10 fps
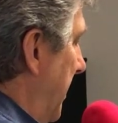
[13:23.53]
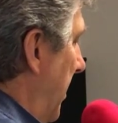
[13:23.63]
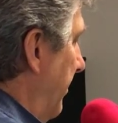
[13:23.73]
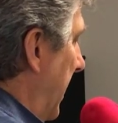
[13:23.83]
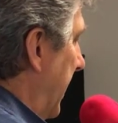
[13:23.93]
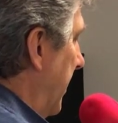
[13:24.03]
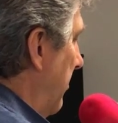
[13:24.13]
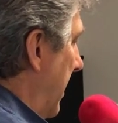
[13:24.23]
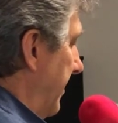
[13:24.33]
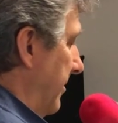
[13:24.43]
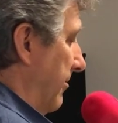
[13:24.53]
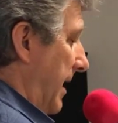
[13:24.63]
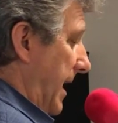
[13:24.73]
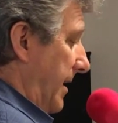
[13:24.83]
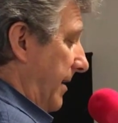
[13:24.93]
I got to go out in the
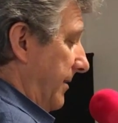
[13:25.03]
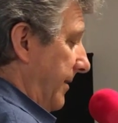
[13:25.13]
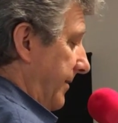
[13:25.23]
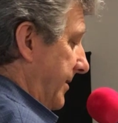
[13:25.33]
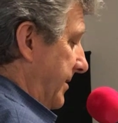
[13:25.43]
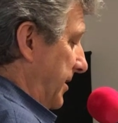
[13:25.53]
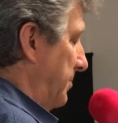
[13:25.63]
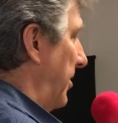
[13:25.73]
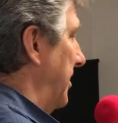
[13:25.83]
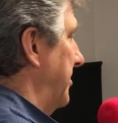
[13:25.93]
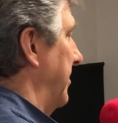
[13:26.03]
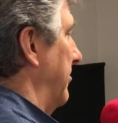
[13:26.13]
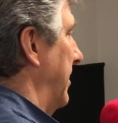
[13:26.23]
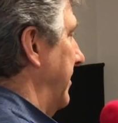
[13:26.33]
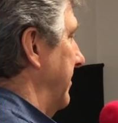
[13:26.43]
rain. Since I sponsor the
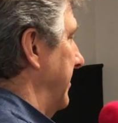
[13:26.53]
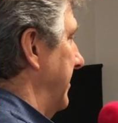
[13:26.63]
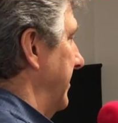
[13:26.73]
weather.